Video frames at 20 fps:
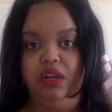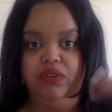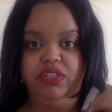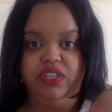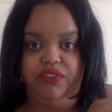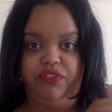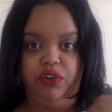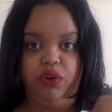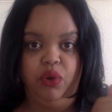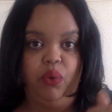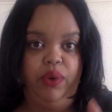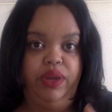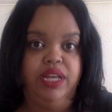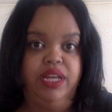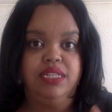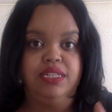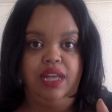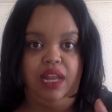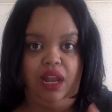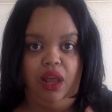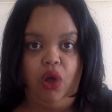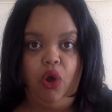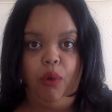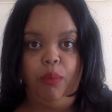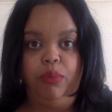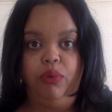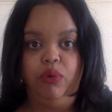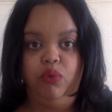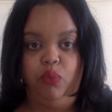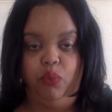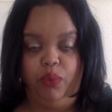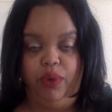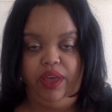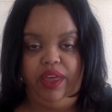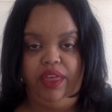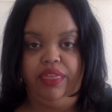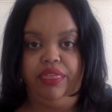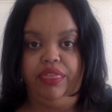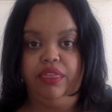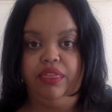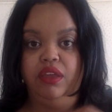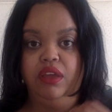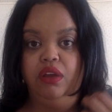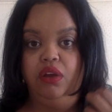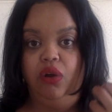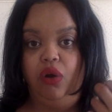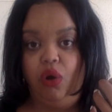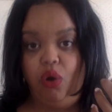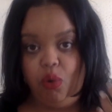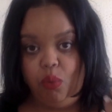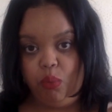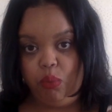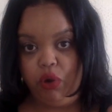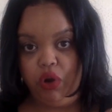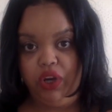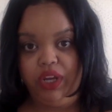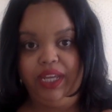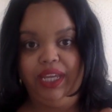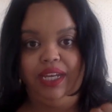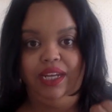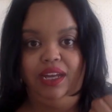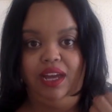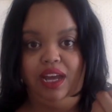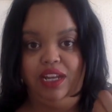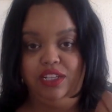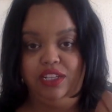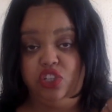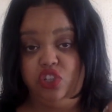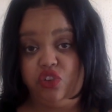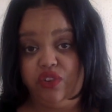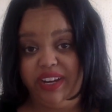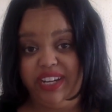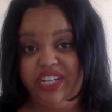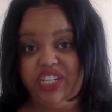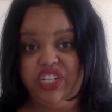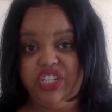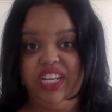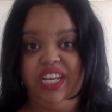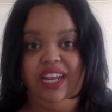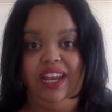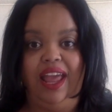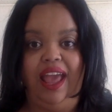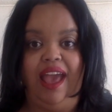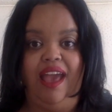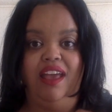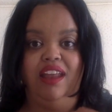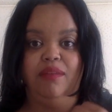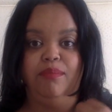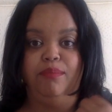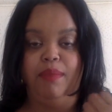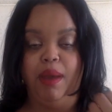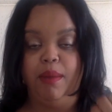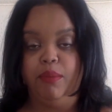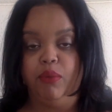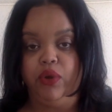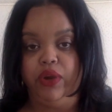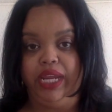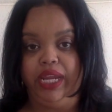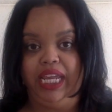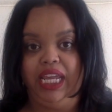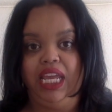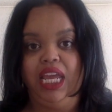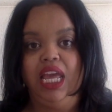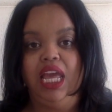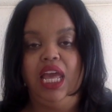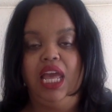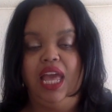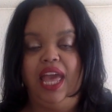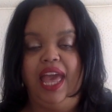different oils that help with homework and concentration and memory